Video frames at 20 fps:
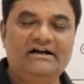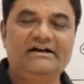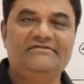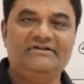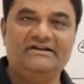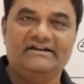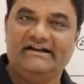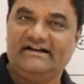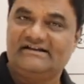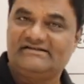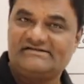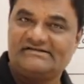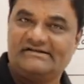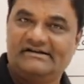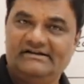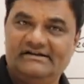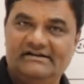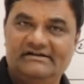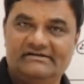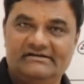I will
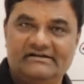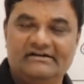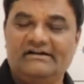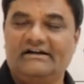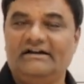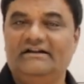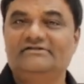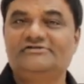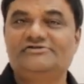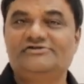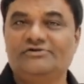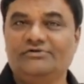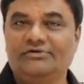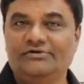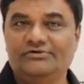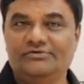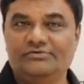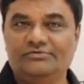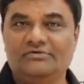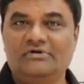extend it and show
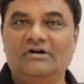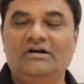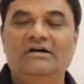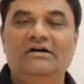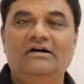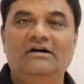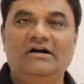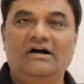you